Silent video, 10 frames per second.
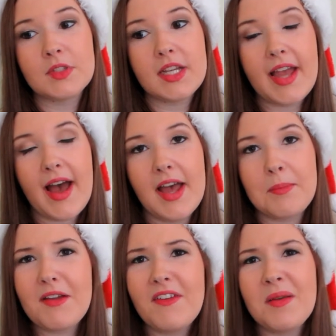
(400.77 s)
Yeah,
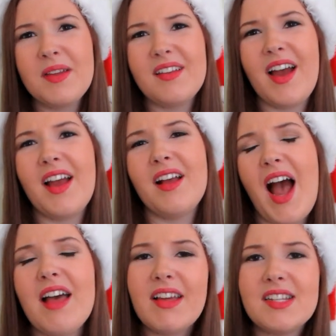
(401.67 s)
and my family,
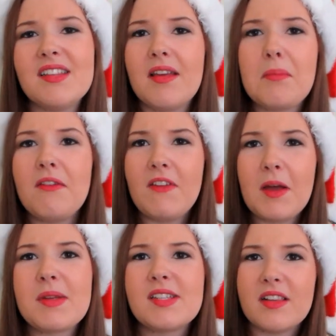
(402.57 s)
I like to think my
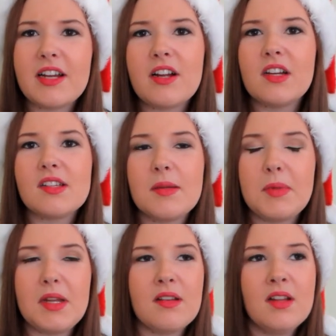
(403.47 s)
family's hilarious. I
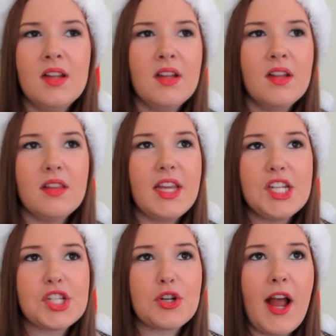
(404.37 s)
mean,
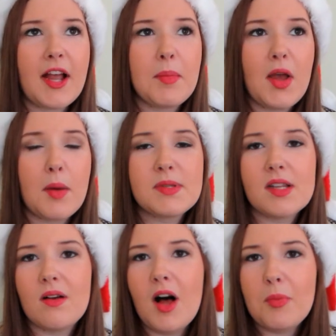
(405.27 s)
they just crack me up.
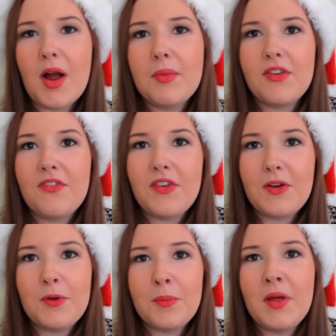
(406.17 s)
So I'll probably
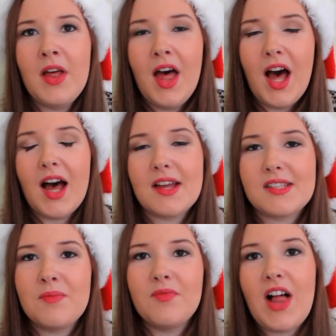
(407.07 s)
film
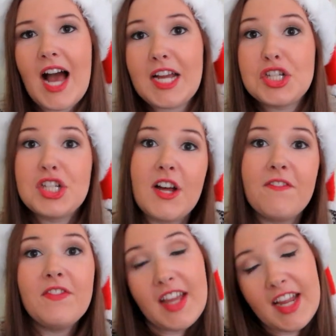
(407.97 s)
some vlogish
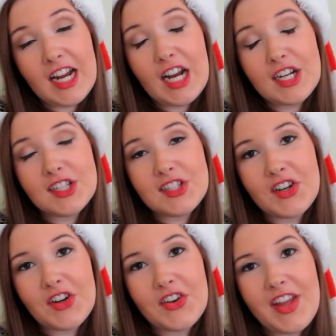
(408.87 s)
stuff there.
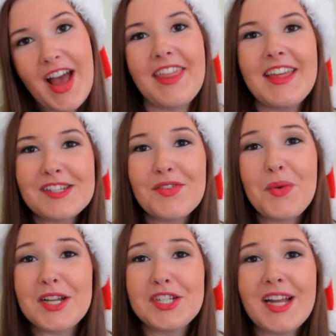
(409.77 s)
So yeah, thanks for
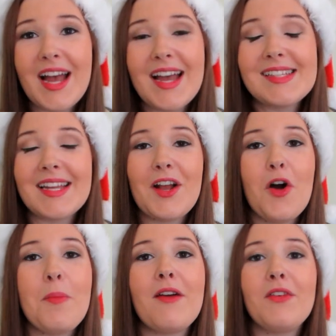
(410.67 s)
watching, guys. And I
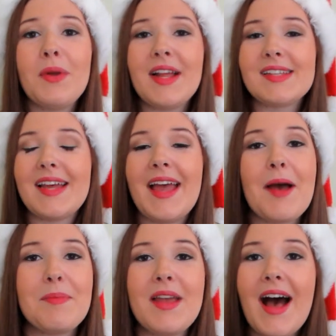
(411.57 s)
hope everyone has a
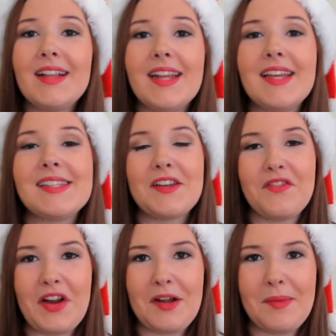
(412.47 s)
happy holidays and a
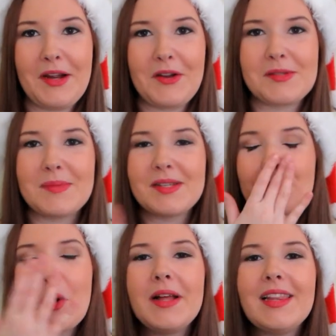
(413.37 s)
very Merry Christmas.
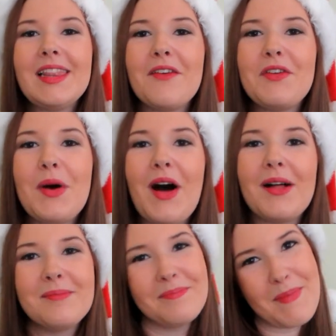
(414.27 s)
Love you
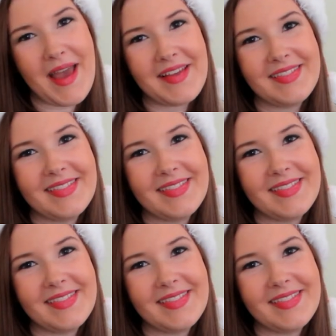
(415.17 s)
all. Bye.